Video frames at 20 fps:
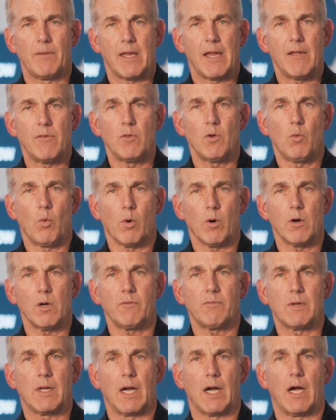in the Word
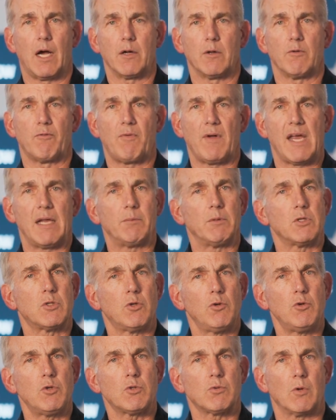of God of families
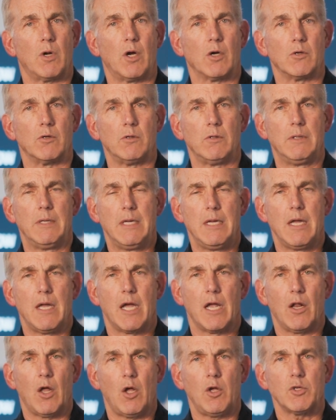who struggle,
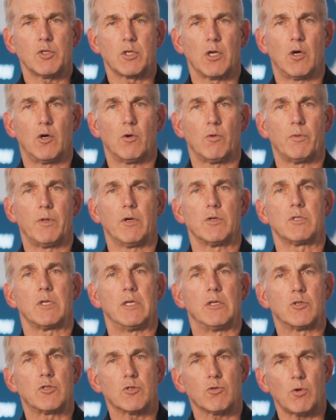and also there's
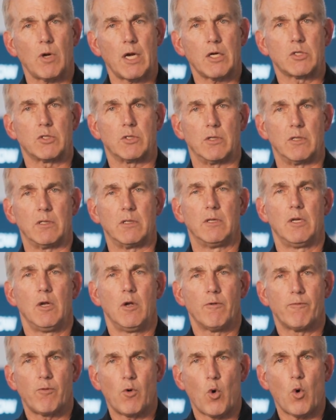instruction
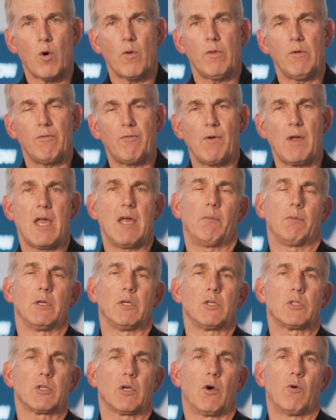for the
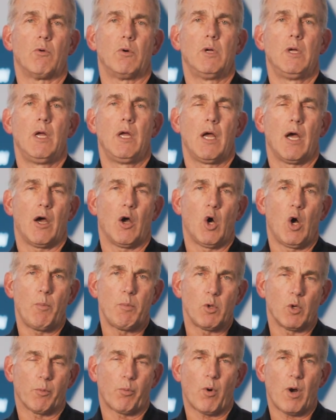family. So I
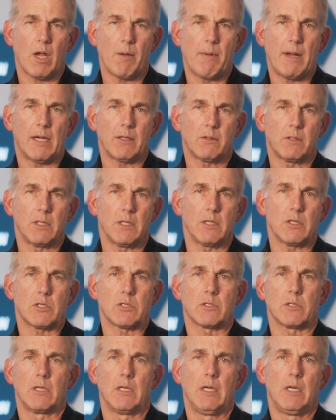hope you'll pray about
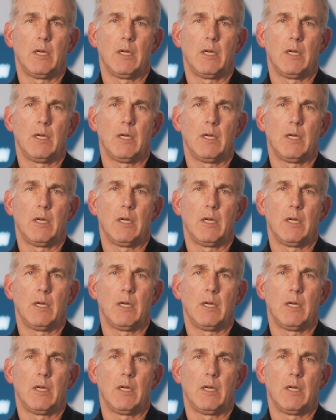this.